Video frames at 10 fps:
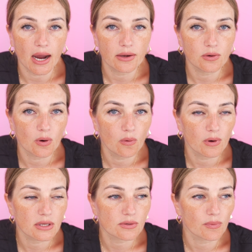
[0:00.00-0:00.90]
I know
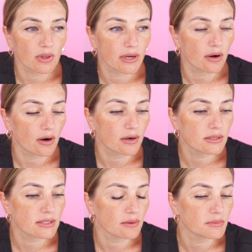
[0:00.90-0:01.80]
it's really
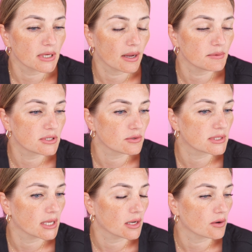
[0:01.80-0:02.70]
hard sometimes to
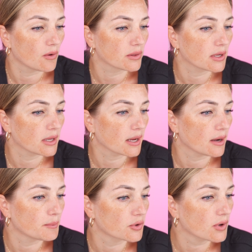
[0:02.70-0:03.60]
see it on
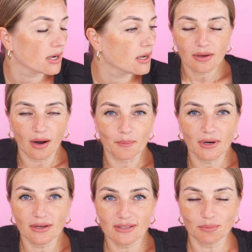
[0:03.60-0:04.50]
camera. Yeah, I'm
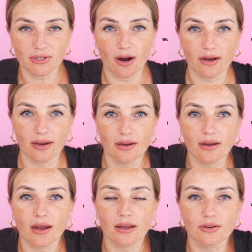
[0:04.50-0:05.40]
gonna stop
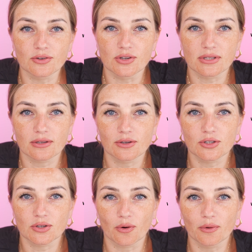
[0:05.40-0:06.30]
talking and just
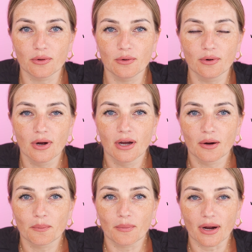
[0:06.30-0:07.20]
show you
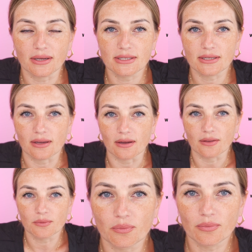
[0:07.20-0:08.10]
my
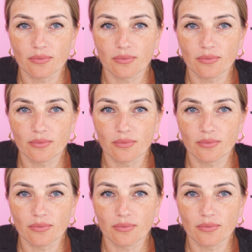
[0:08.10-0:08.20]
skin.